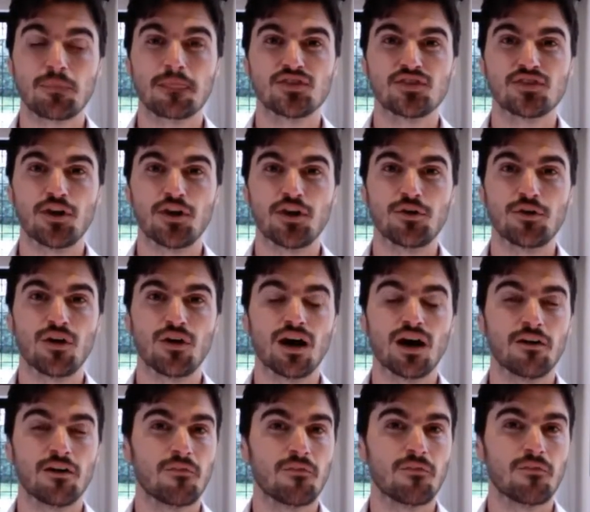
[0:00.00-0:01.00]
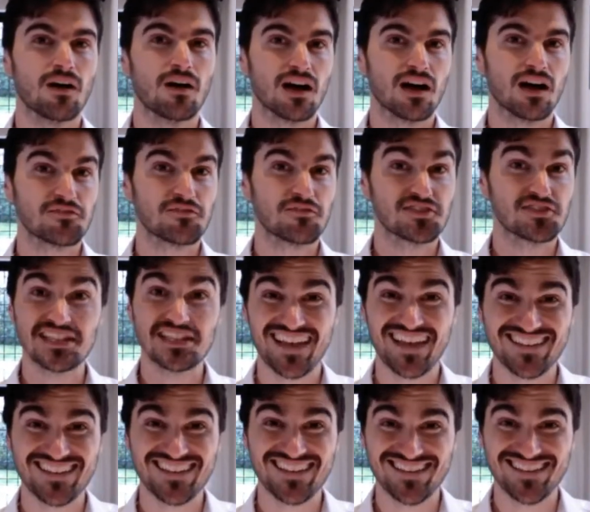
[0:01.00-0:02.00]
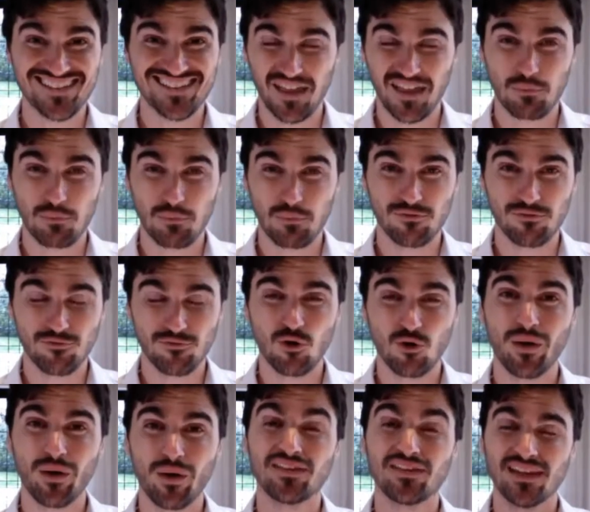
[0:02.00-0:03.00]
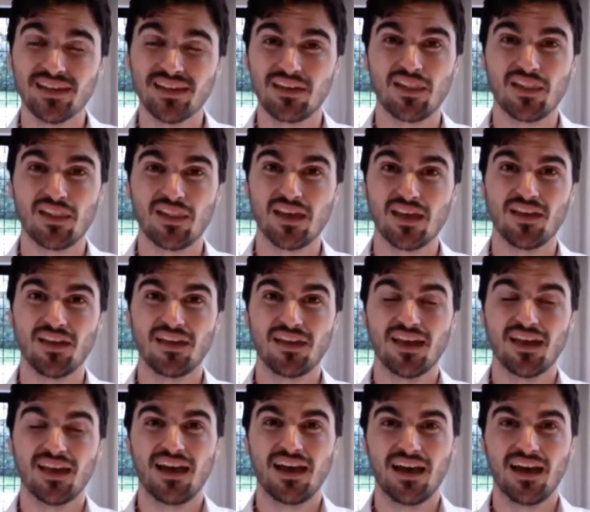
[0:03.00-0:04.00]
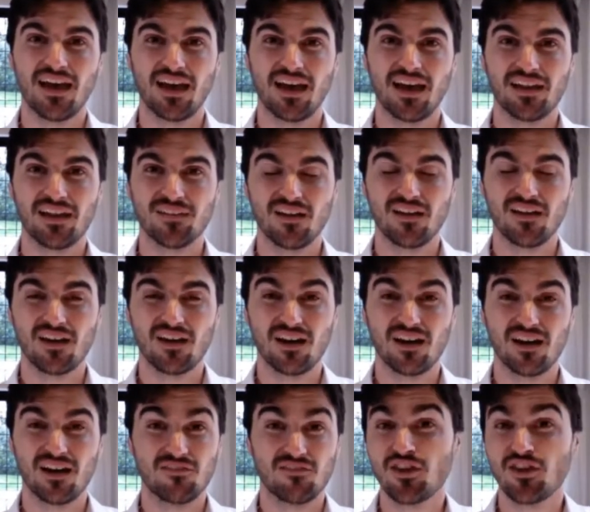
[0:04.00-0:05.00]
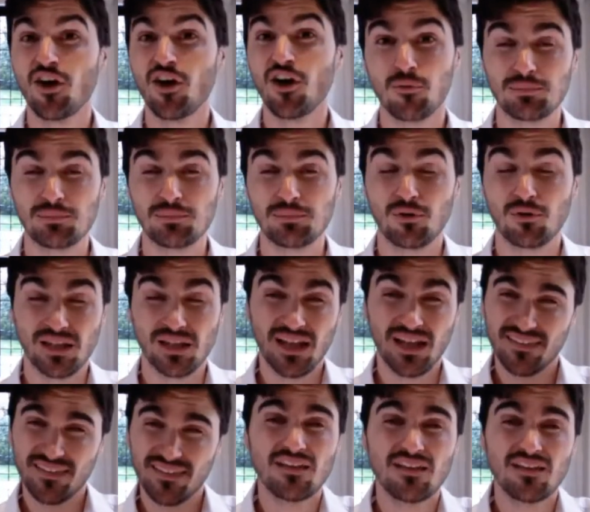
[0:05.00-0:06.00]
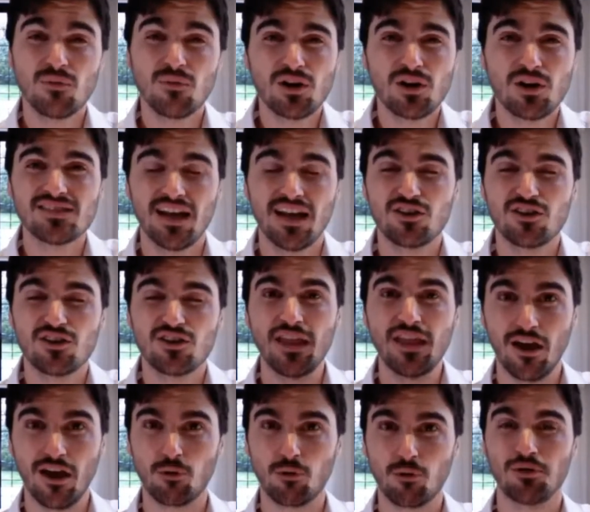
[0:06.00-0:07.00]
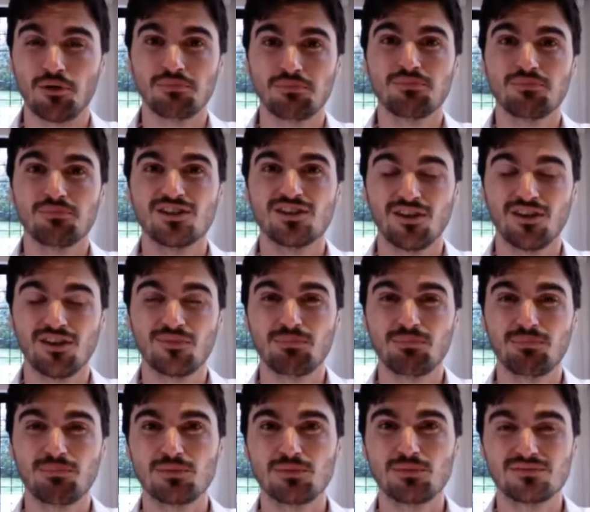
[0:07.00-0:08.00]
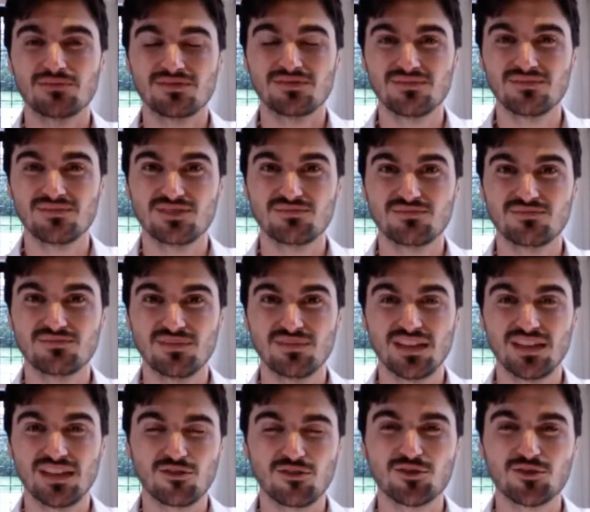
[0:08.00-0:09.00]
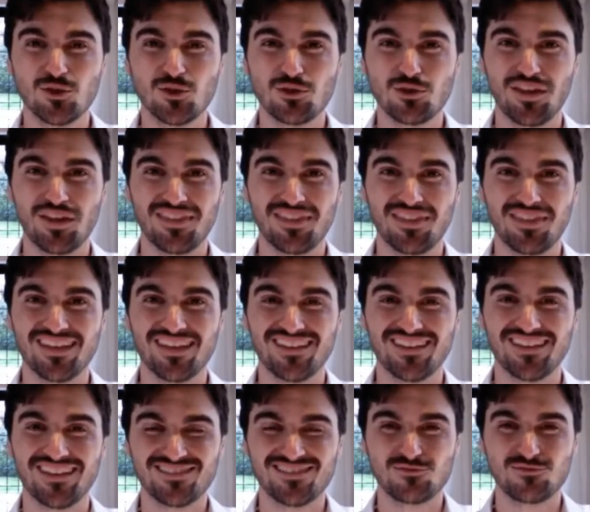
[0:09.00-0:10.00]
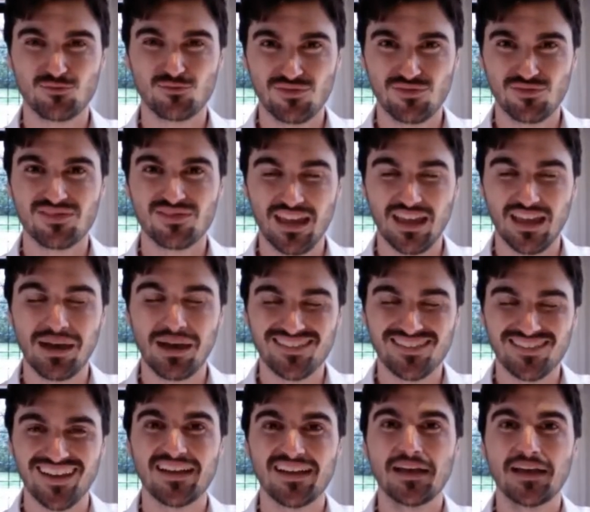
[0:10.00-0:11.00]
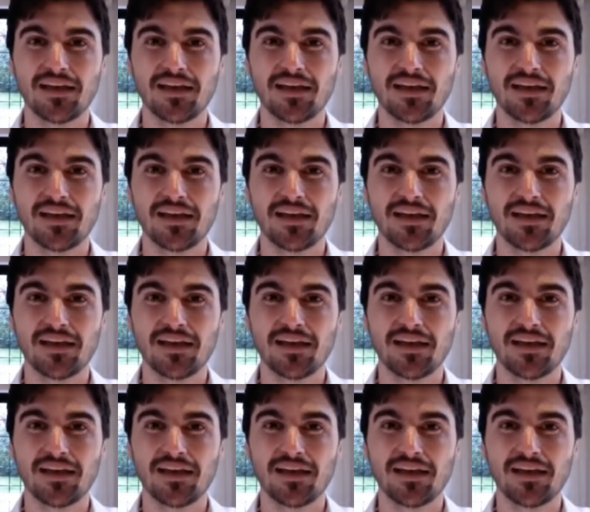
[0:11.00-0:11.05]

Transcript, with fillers: So I've I've seen cases like that before where I didn't have the laser and I've just hurt people. And I'm not going to say I couldn't help them. You know, people, as long as you're doing the right thing, get better.